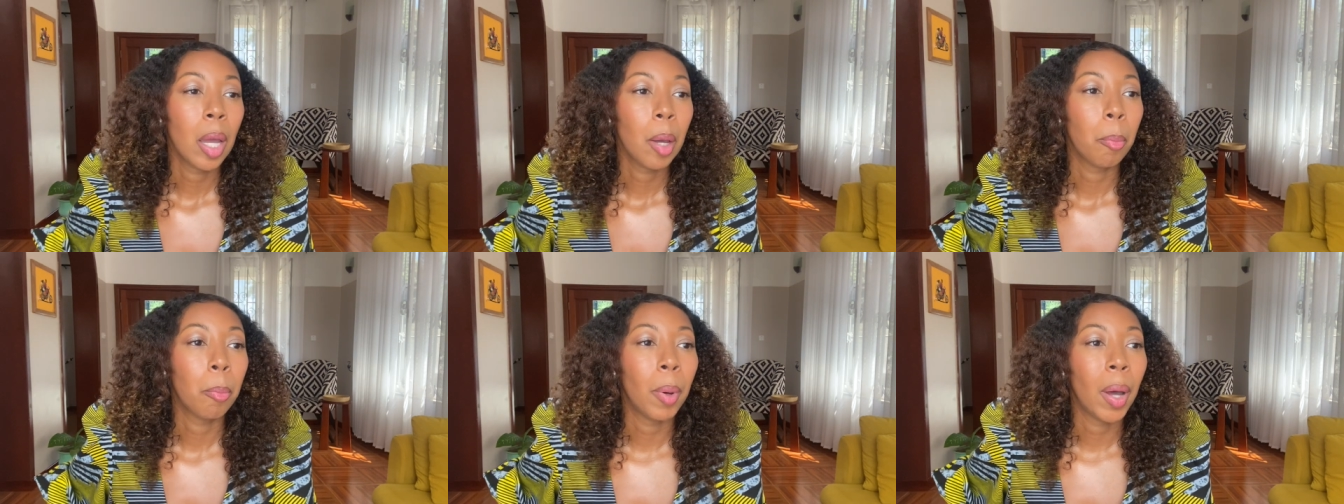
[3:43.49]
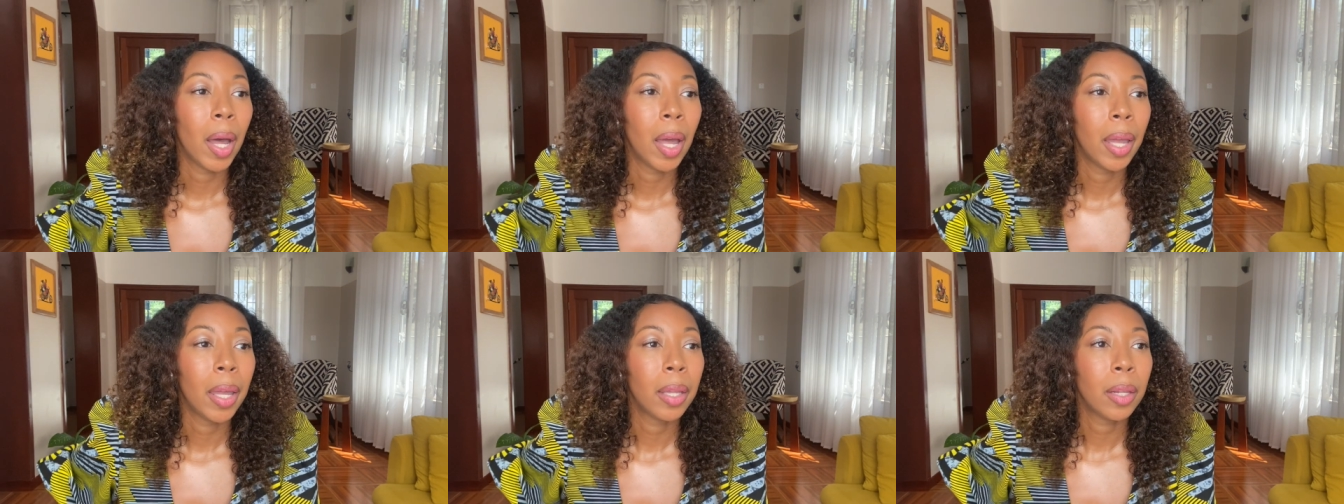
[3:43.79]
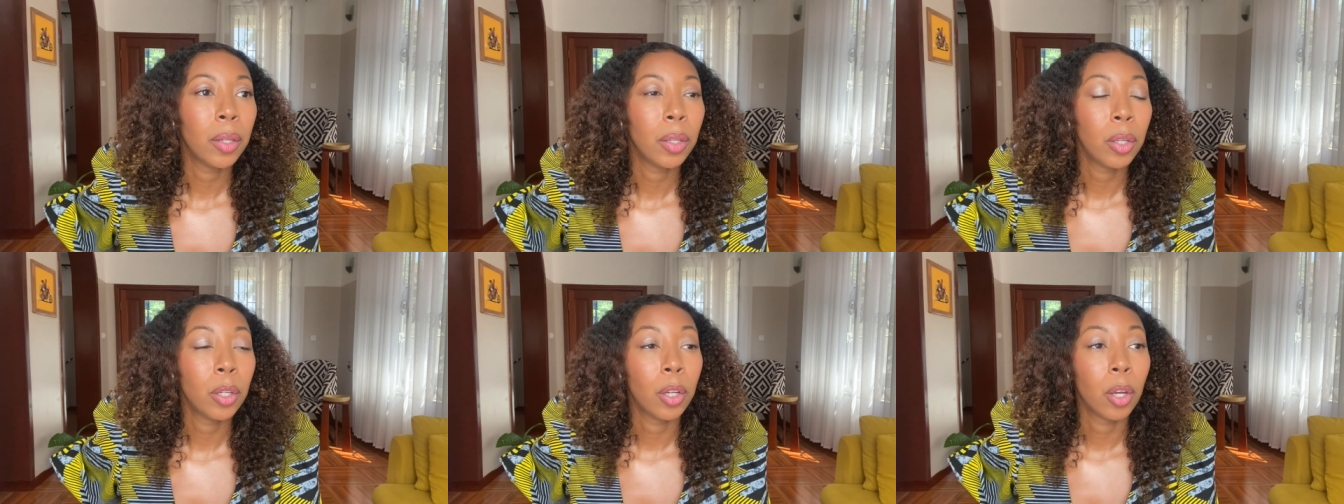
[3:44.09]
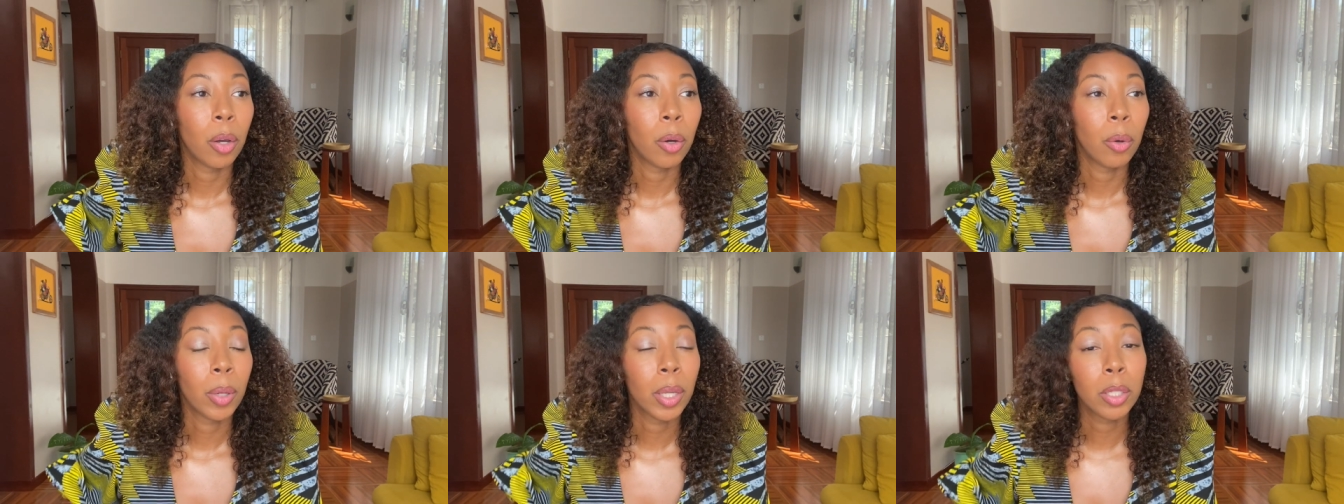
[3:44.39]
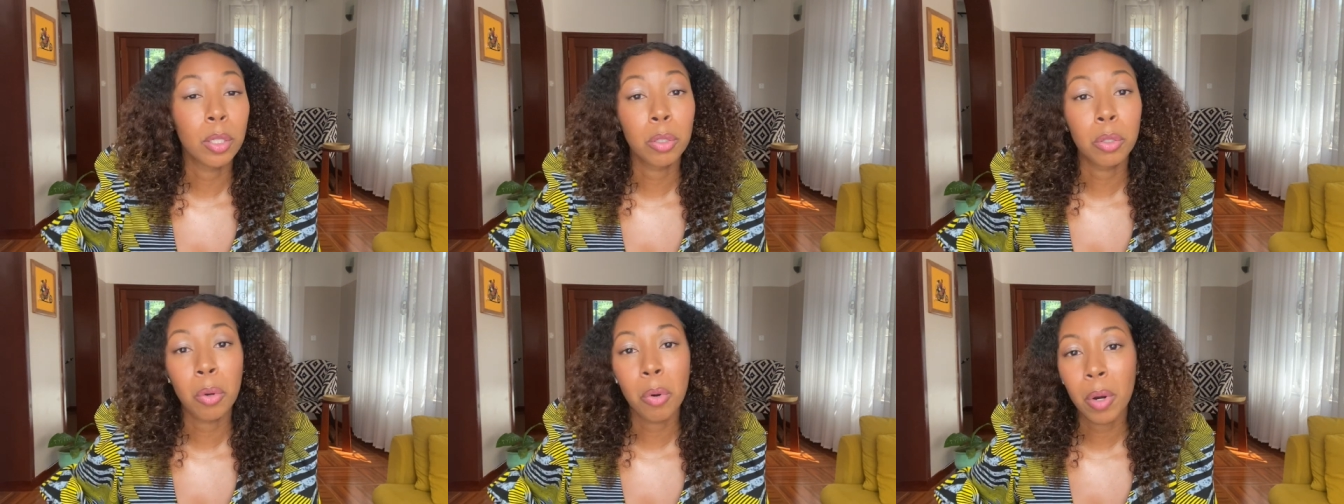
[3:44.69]
But,
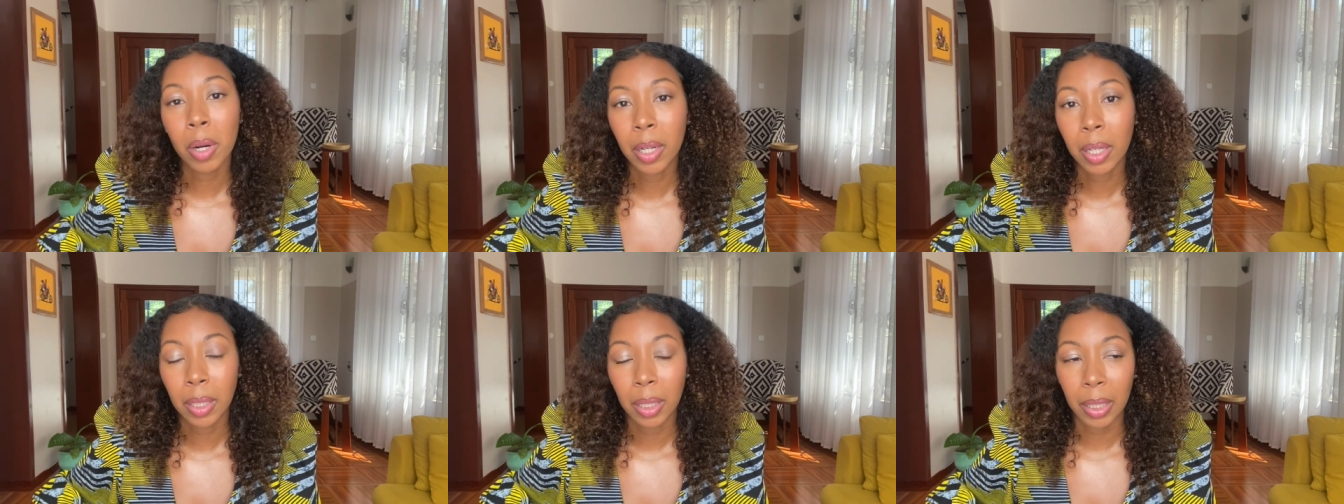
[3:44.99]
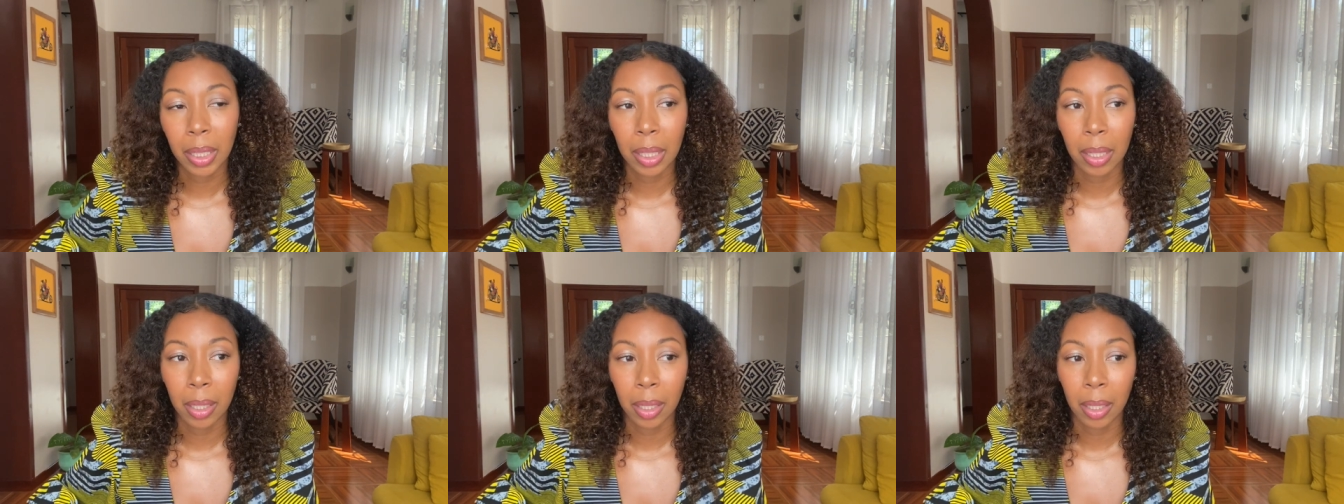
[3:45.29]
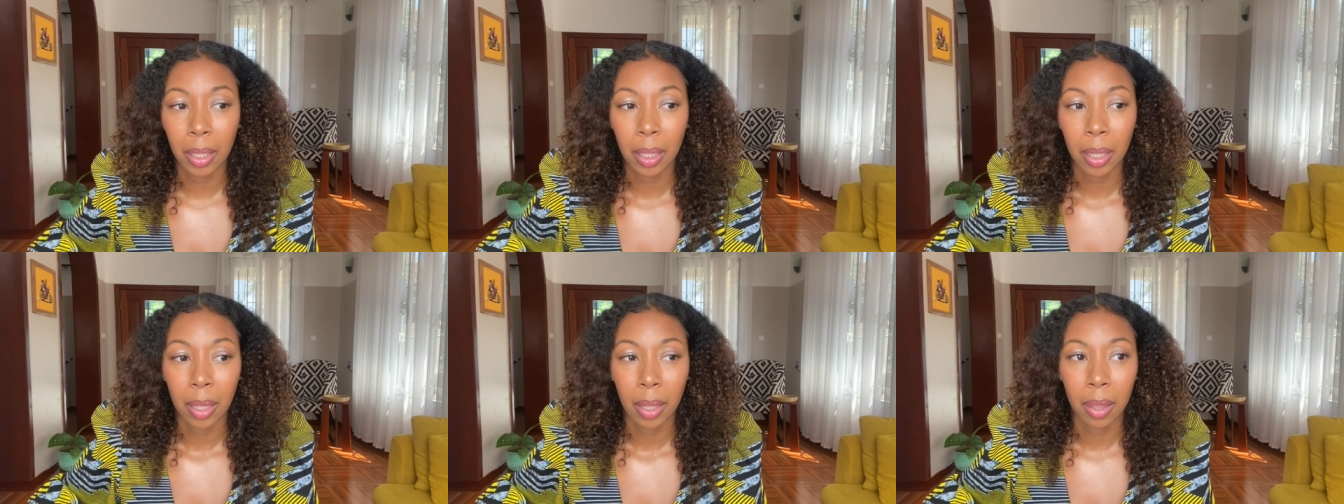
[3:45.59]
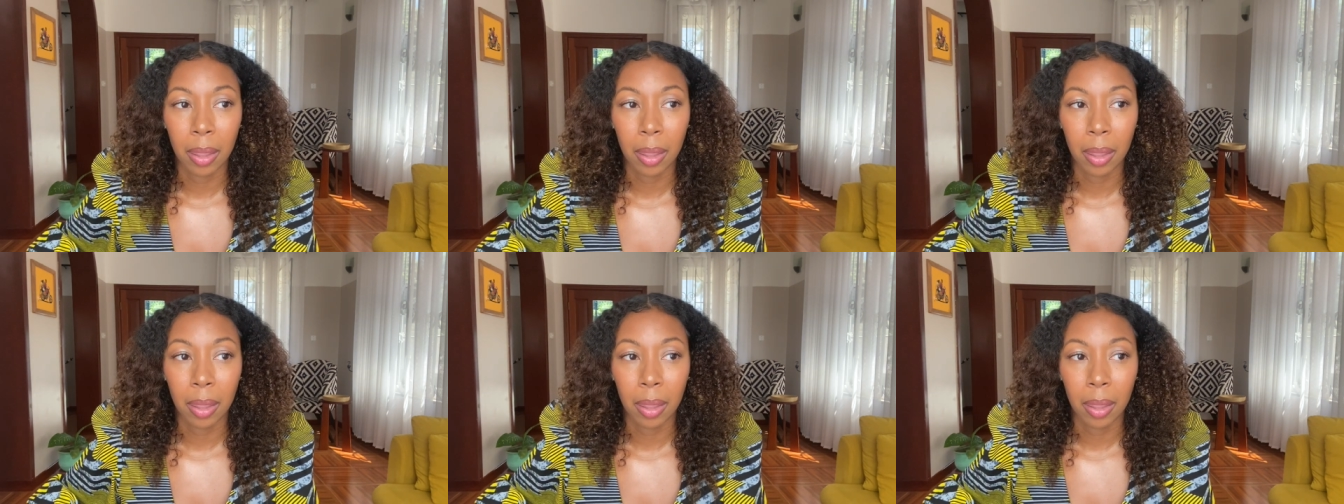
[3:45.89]
historically,